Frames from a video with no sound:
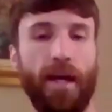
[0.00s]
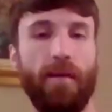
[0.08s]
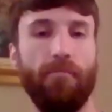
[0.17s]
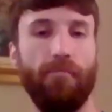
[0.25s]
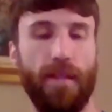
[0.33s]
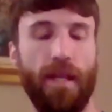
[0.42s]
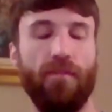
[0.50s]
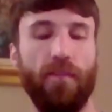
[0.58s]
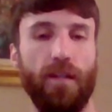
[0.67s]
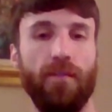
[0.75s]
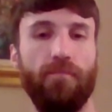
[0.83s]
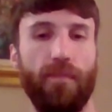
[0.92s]
yeah.
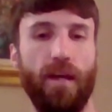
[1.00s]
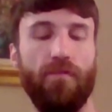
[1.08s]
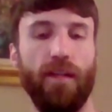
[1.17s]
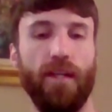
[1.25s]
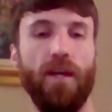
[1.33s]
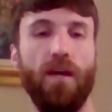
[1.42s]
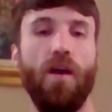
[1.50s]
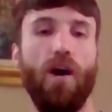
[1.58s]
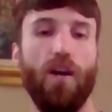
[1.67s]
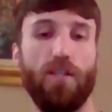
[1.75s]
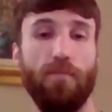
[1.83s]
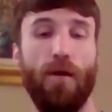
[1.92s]
Definitely, definitely.
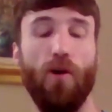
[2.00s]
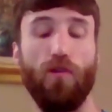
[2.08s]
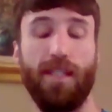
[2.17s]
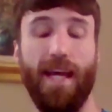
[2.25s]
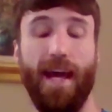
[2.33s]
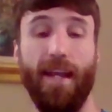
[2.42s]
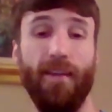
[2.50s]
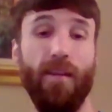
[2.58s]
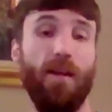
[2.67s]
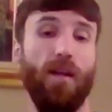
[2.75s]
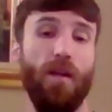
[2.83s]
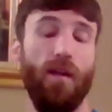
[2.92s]
I suppose
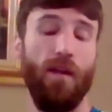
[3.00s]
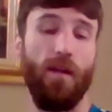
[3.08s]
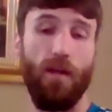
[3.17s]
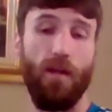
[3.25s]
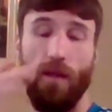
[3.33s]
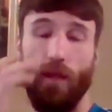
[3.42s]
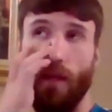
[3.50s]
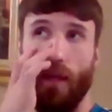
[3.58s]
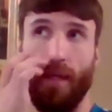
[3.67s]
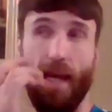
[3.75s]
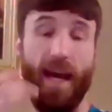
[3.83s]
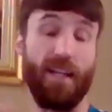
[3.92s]
then,
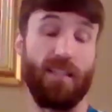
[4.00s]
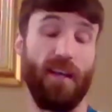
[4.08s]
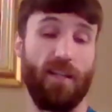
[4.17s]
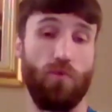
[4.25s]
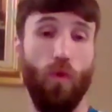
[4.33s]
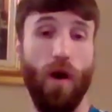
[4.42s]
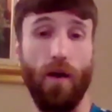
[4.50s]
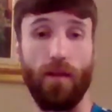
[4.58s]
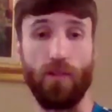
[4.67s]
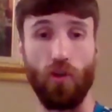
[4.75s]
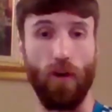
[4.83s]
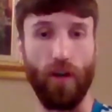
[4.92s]
yes, it's
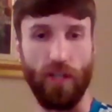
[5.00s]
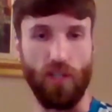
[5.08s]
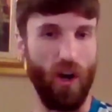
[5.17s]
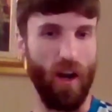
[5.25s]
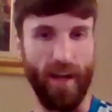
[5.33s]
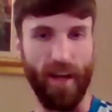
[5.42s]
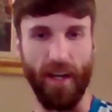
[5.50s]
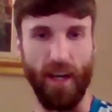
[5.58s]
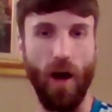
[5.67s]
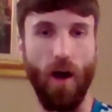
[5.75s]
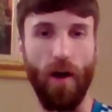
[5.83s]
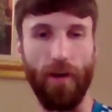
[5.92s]
what sort of side are you
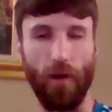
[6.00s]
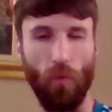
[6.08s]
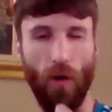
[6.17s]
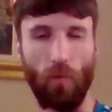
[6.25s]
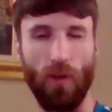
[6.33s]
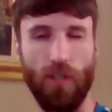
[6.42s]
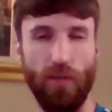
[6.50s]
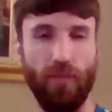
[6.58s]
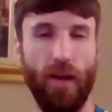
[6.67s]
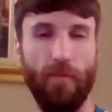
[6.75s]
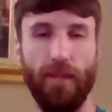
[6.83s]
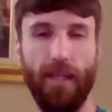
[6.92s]
on, or what, what's your
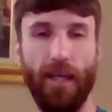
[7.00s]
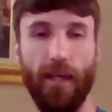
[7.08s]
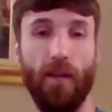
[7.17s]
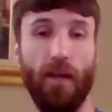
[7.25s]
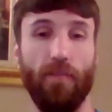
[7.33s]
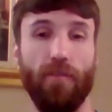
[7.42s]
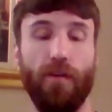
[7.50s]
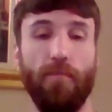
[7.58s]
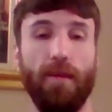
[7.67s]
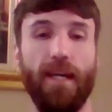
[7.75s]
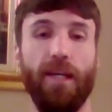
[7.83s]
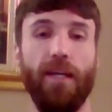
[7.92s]
frame of thinking. Like, for
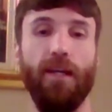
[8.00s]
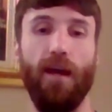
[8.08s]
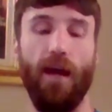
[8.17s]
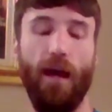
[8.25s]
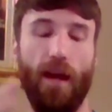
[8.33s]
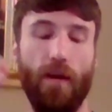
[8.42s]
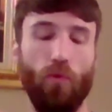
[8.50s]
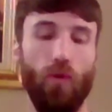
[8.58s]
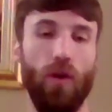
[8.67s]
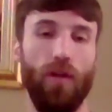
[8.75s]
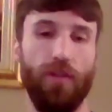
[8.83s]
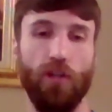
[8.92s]
me, at a
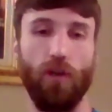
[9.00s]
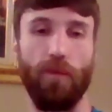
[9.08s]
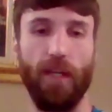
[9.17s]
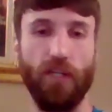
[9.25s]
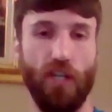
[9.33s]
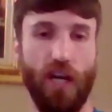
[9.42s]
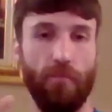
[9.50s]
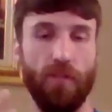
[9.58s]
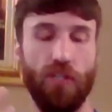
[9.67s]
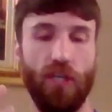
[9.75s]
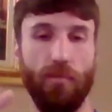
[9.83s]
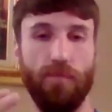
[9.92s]
World and European
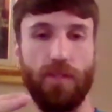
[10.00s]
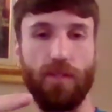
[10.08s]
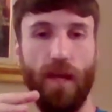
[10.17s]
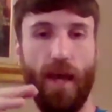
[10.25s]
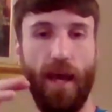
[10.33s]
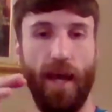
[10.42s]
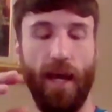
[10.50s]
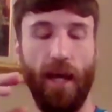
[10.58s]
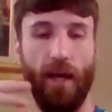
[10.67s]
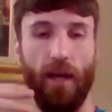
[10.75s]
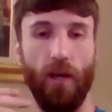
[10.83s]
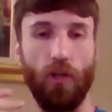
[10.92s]
Championships,
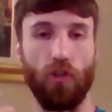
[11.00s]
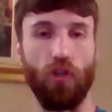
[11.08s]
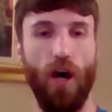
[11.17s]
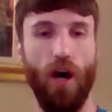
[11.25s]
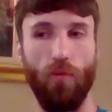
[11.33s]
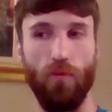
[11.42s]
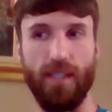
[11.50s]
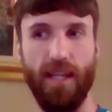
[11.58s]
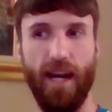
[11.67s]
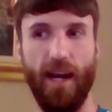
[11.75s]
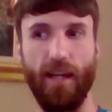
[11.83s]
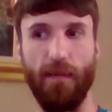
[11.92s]
uh, it should always
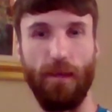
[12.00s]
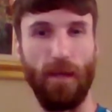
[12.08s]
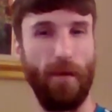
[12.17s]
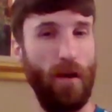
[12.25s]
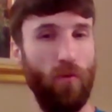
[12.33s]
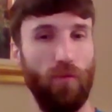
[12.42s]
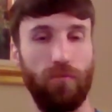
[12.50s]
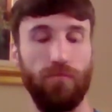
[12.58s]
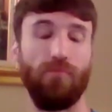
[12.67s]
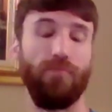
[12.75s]
nearly be about